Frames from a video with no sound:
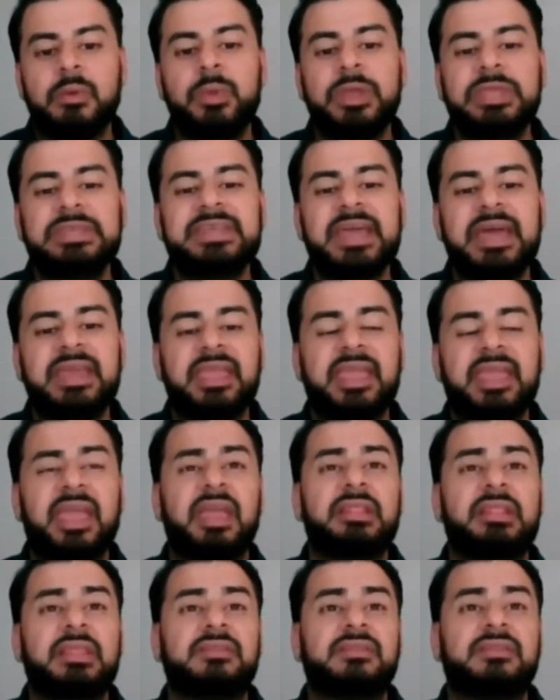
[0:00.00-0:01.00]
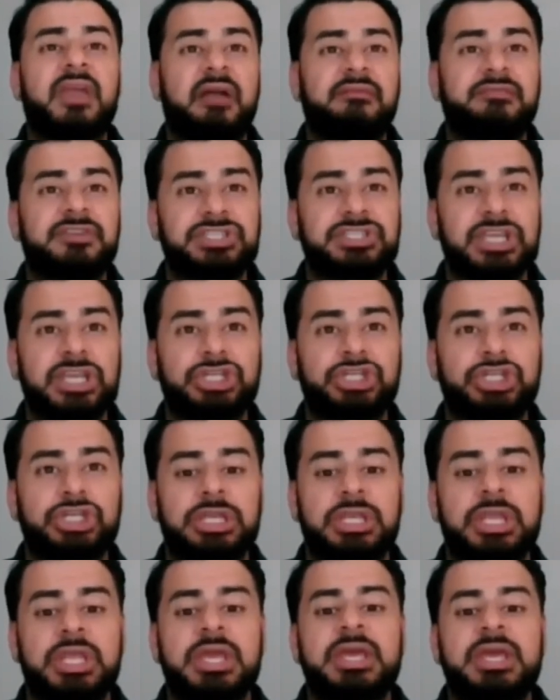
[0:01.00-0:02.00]
We dedicate this
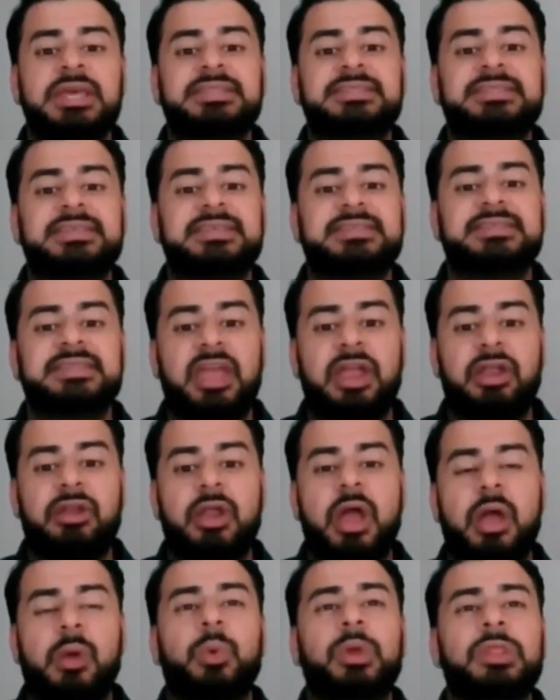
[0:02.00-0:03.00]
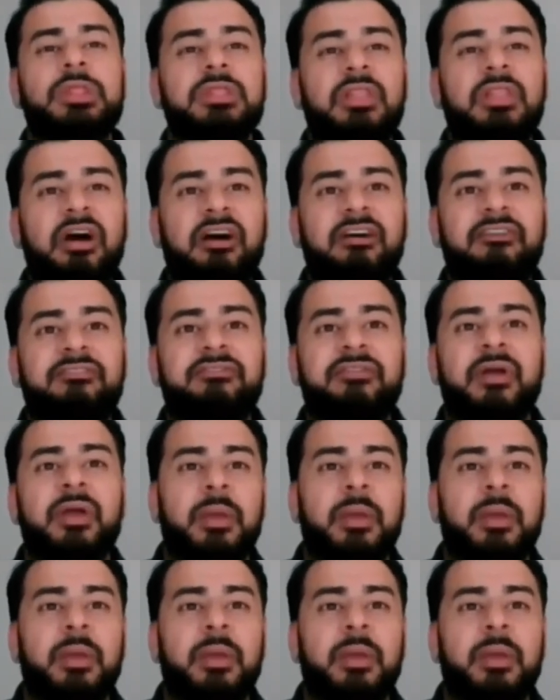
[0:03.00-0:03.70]
conversation to Sarah with love,